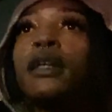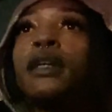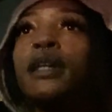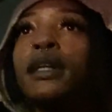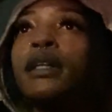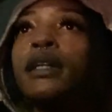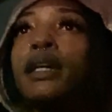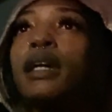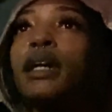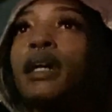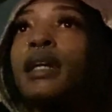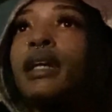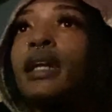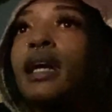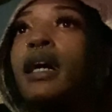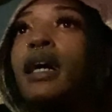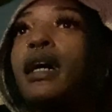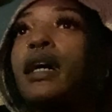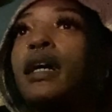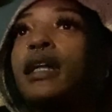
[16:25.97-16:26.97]
yeah,
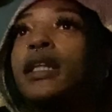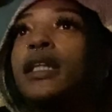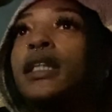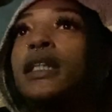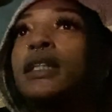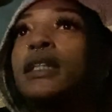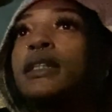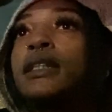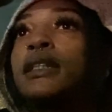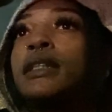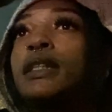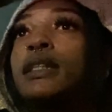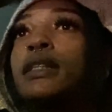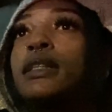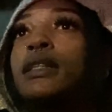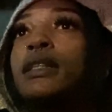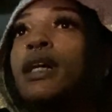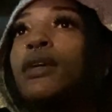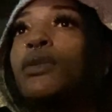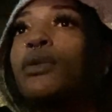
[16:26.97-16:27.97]
nah, this is
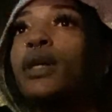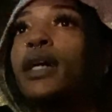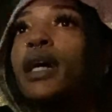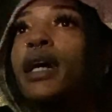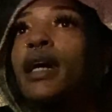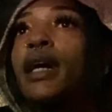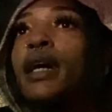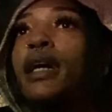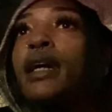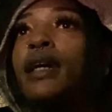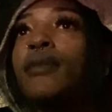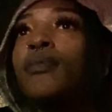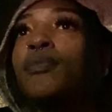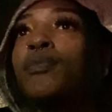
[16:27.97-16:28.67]
not okay.